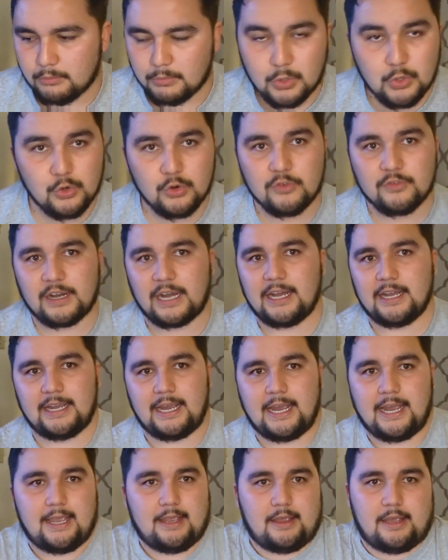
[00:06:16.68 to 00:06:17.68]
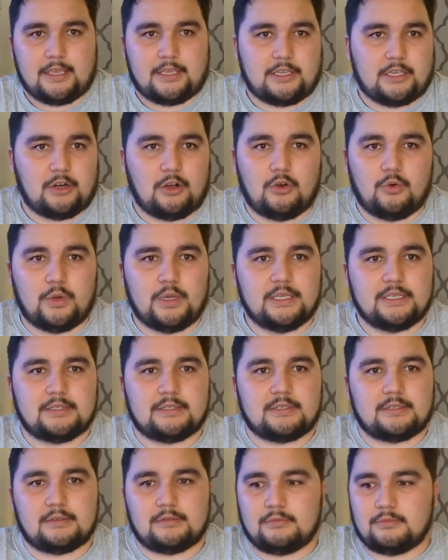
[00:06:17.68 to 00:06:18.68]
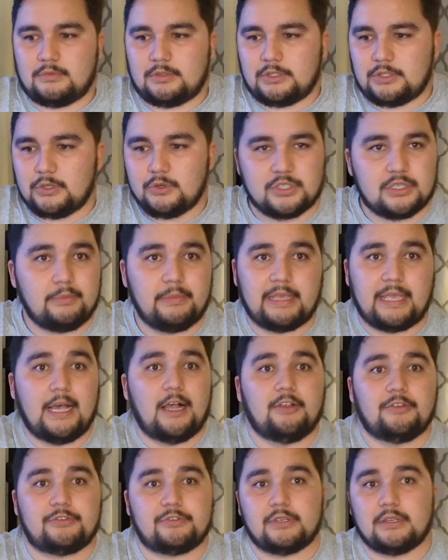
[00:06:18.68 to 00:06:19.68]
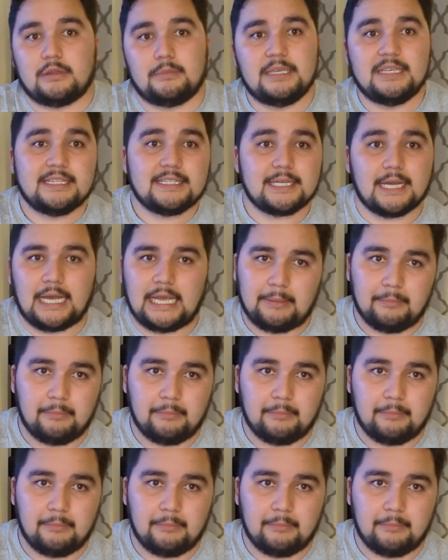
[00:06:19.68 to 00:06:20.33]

move, I can always do something else in the meantime.